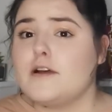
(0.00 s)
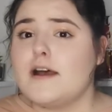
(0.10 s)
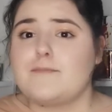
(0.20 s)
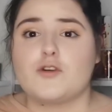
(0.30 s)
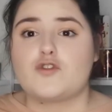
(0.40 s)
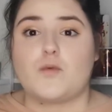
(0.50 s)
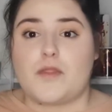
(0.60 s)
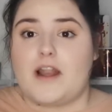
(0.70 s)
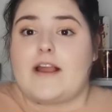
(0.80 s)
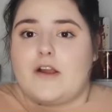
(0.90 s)
I'm not sure
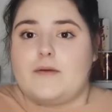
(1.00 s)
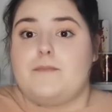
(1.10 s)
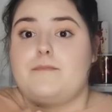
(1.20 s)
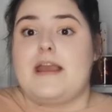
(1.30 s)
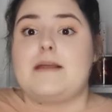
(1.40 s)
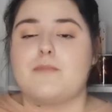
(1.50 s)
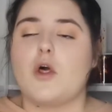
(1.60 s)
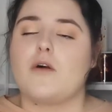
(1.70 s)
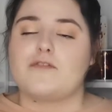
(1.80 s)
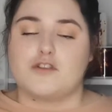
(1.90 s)
what the like main
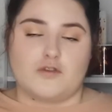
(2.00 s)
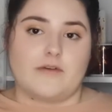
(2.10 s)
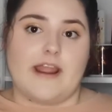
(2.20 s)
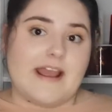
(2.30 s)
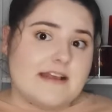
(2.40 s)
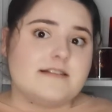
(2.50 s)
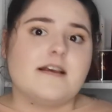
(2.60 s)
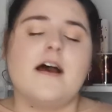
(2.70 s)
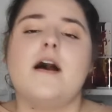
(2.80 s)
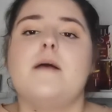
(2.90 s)
plot of the story is,